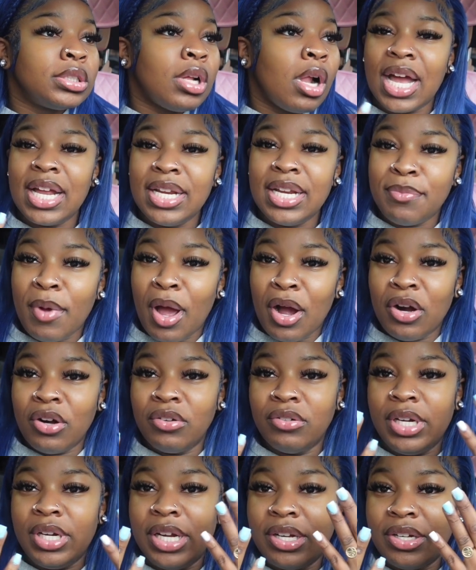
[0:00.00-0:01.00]
I did my
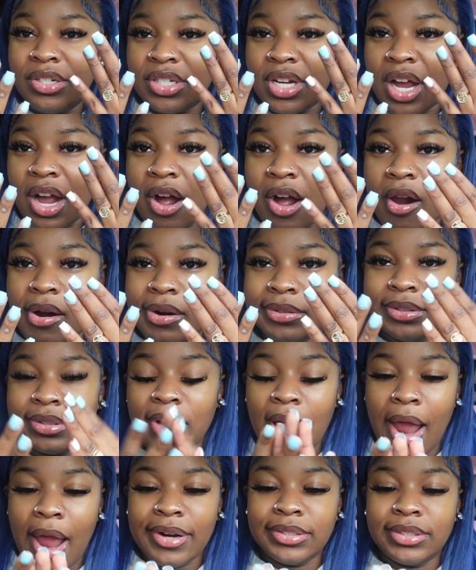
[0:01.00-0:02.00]
own nails, y'all.
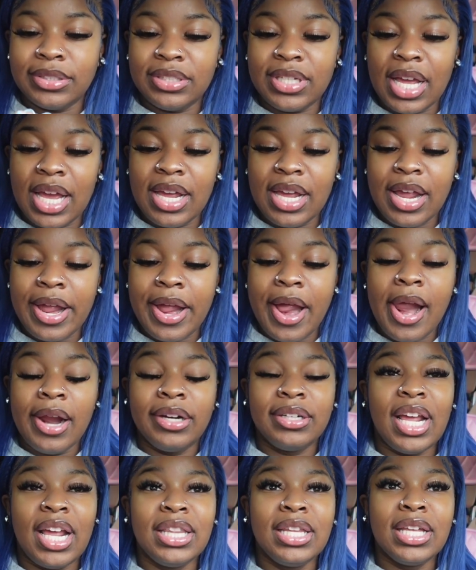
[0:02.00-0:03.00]
They
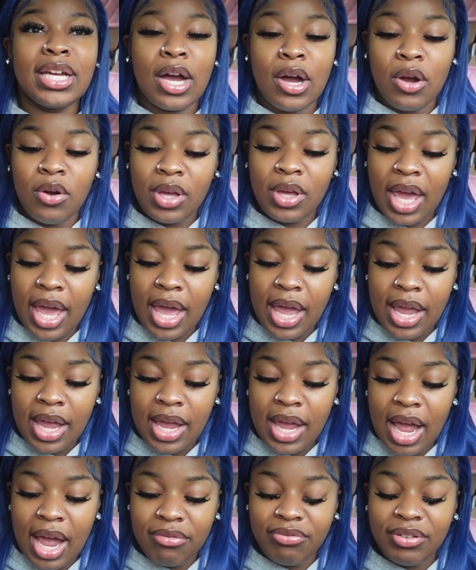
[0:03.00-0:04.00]
look
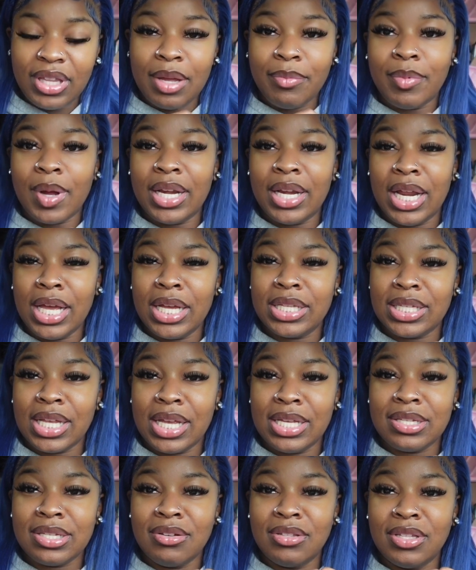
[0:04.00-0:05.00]
okay. I feel like my next
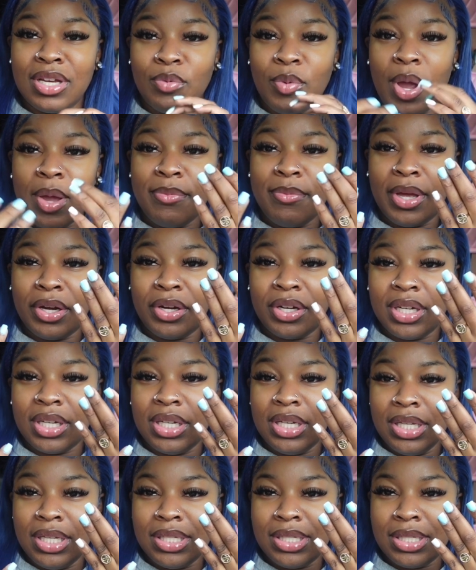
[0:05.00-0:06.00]
set is gonna look way better
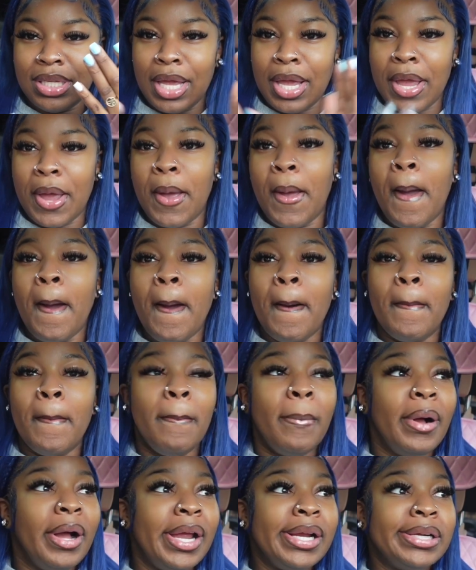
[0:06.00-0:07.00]
than this set,
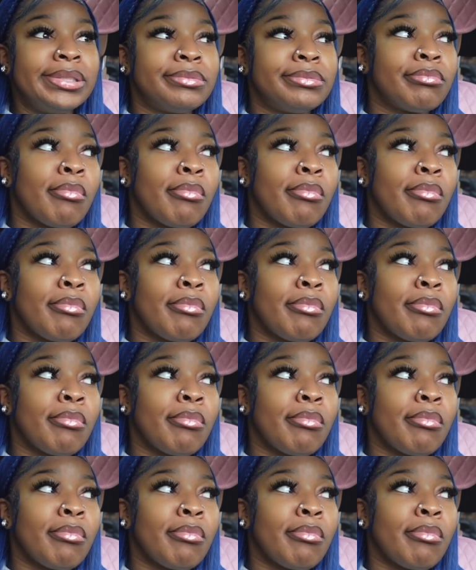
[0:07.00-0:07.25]
but